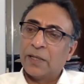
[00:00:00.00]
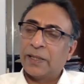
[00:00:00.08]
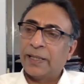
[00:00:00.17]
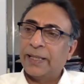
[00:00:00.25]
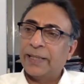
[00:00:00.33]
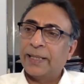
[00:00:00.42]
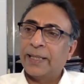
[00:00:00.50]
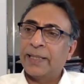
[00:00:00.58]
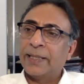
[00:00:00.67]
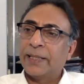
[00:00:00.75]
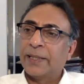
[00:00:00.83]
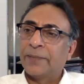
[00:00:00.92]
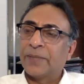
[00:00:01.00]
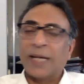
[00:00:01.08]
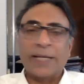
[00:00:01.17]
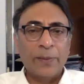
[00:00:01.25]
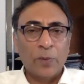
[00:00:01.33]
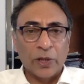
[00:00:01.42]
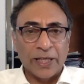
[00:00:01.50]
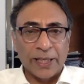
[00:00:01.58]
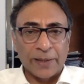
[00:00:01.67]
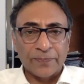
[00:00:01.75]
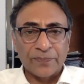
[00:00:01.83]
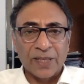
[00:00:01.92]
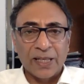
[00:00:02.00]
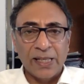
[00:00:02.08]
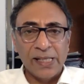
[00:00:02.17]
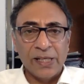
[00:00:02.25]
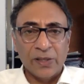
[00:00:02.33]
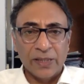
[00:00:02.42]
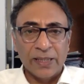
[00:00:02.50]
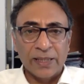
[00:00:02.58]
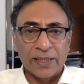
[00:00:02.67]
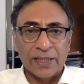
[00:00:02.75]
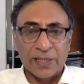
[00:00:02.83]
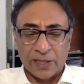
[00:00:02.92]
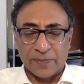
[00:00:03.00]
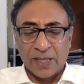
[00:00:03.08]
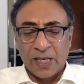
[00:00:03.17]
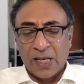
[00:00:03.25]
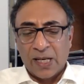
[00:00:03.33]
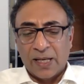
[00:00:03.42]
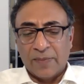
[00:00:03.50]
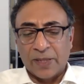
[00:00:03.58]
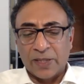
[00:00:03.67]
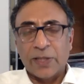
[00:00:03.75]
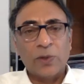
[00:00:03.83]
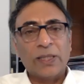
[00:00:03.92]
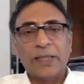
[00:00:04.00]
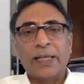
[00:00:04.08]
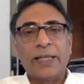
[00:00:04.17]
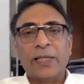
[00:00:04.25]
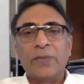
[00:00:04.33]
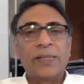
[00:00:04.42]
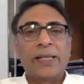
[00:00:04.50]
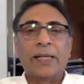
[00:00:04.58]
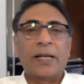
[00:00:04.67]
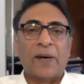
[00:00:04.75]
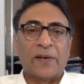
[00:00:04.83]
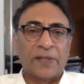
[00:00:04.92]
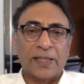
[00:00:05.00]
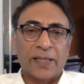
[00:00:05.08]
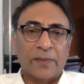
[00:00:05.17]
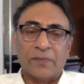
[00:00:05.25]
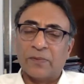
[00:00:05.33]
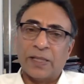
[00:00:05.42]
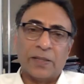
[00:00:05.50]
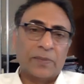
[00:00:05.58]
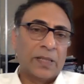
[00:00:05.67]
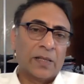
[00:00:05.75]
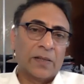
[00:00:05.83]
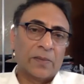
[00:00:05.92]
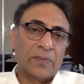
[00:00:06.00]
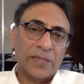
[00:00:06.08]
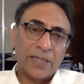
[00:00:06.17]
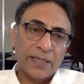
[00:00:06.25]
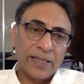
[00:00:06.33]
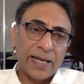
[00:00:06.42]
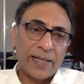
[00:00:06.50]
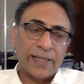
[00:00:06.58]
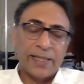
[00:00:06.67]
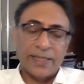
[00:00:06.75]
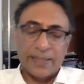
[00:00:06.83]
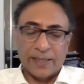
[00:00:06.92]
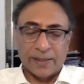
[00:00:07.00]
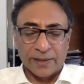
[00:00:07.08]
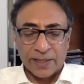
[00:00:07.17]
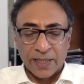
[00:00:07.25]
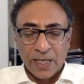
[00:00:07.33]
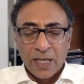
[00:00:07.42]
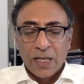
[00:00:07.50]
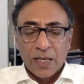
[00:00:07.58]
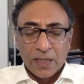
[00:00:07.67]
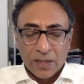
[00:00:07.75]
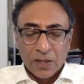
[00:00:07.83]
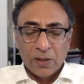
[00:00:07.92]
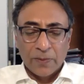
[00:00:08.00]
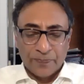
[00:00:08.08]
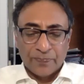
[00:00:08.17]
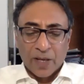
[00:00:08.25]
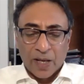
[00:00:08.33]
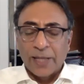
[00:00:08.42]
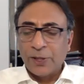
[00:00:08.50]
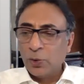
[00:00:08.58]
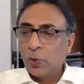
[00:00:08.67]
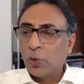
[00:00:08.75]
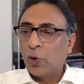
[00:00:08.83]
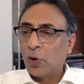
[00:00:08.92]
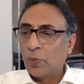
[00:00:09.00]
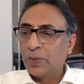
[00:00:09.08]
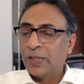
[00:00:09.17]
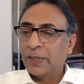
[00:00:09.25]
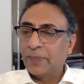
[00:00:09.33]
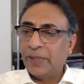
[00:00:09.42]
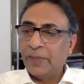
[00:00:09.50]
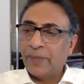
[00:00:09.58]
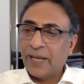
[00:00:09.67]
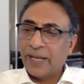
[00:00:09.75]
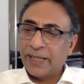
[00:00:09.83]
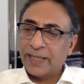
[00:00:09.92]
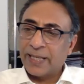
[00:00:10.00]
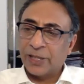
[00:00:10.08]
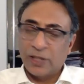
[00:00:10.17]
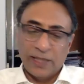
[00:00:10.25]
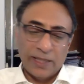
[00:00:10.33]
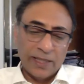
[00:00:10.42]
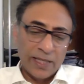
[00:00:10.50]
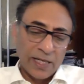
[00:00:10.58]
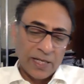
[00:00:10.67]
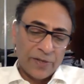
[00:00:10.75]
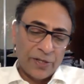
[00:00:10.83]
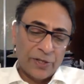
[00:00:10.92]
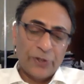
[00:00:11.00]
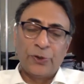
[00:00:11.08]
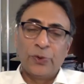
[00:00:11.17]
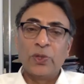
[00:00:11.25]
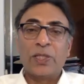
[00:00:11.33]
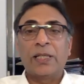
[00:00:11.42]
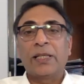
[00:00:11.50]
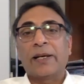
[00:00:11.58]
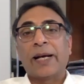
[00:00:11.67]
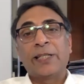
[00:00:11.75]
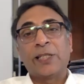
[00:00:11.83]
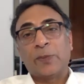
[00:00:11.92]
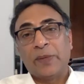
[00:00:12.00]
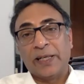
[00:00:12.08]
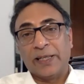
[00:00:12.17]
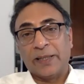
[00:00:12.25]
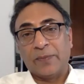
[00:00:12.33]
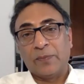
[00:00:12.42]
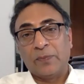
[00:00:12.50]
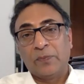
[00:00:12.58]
create that acrimony, in the system, because they know that the lender will then come after them, where they get personal guarantees and others. So I do hope that the pre-pack is actually, used in the right spirit,